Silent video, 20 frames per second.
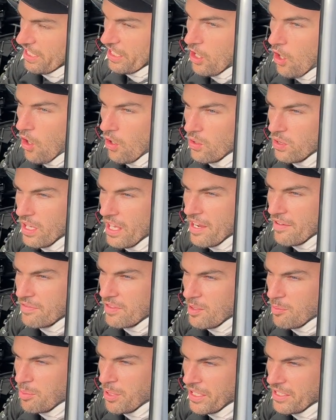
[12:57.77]
car left,
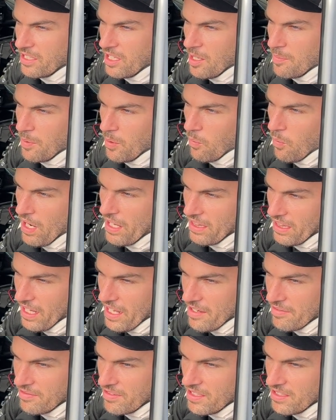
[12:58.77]
it picked up and went
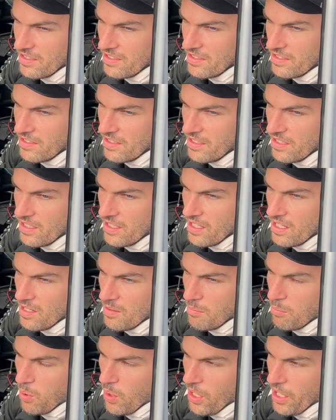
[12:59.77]
left,
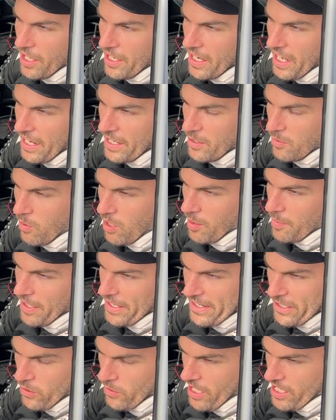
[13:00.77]
but I didn't want to make
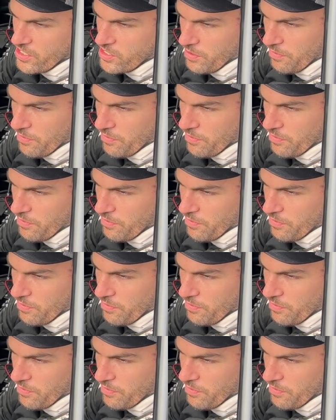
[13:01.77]
the correction.